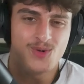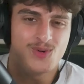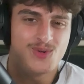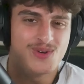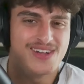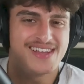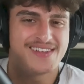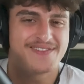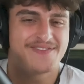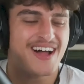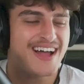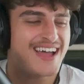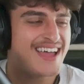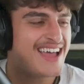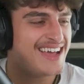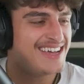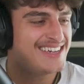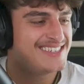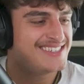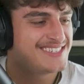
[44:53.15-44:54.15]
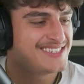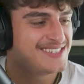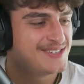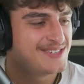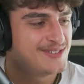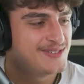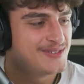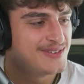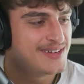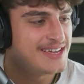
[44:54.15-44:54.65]
if I had
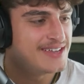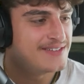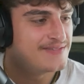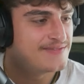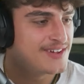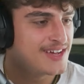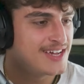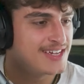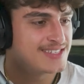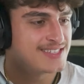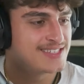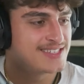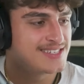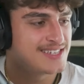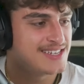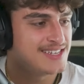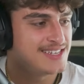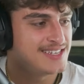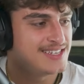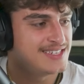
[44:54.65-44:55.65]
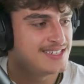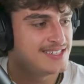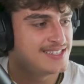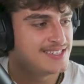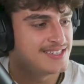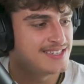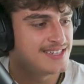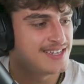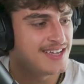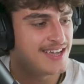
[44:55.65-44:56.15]
to invest
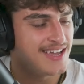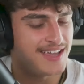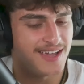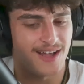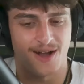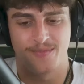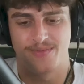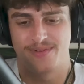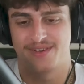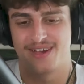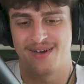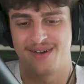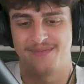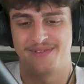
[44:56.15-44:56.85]
in a up and coming